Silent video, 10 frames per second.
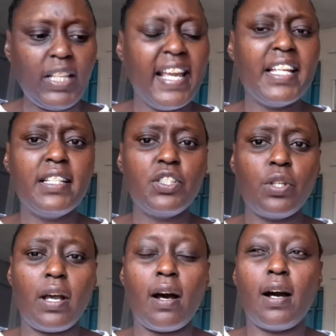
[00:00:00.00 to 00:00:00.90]
And
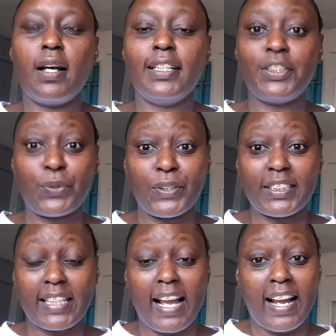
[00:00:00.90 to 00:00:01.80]
it
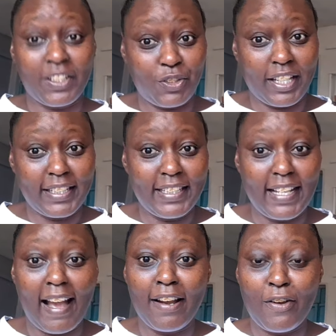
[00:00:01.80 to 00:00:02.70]
was
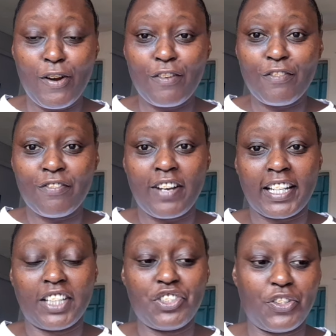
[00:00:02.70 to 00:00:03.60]
actually a long
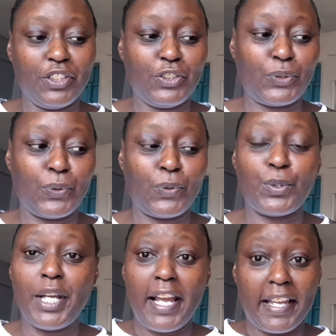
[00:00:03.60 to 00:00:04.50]
vacation, so
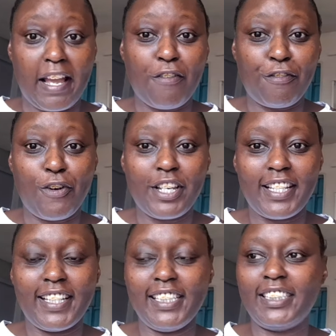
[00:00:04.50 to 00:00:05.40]
yeah, 4
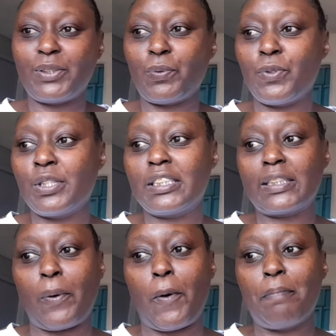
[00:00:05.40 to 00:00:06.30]
days was
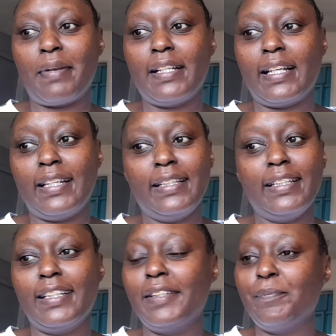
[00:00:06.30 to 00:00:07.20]

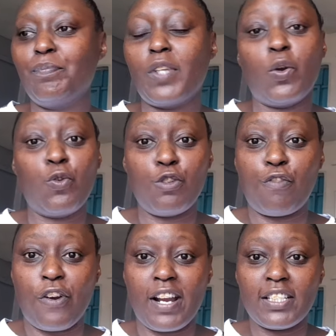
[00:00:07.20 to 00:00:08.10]
completely good
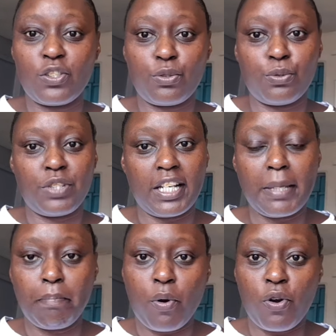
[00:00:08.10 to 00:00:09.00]
for us to really
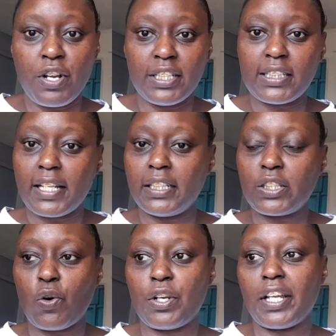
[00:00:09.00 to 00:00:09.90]
bond
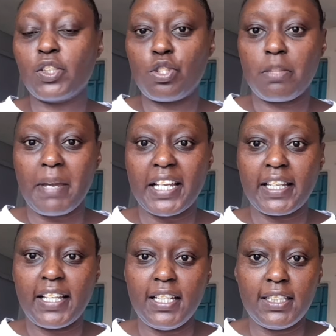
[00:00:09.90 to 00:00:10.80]
and connect with my
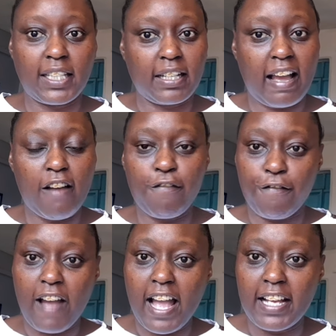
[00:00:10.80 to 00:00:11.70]
kids and have
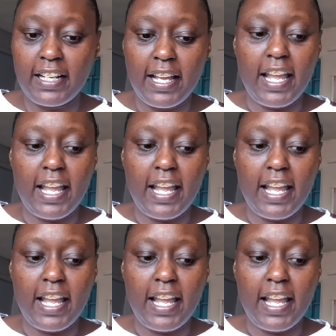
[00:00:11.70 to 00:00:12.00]
fun.